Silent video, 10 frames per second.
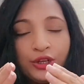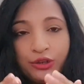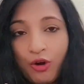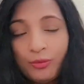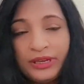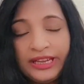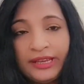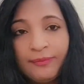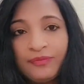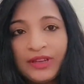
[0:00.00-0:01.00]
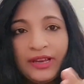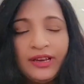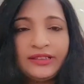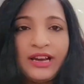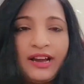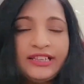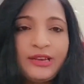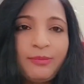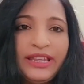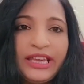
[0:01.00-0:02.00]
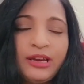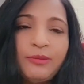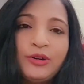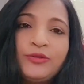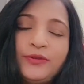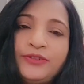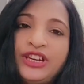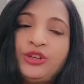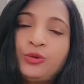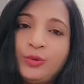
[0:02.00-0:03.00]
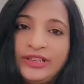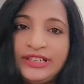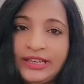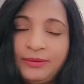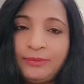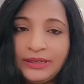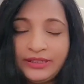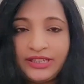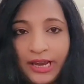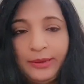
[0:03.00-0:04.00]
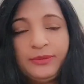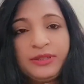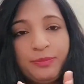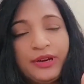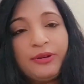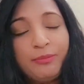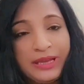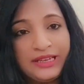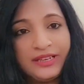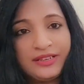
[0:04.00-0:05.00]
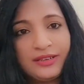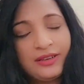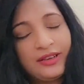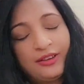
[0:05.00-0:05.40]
Normally, the eyes are blinking about 15 to 20 times per minute,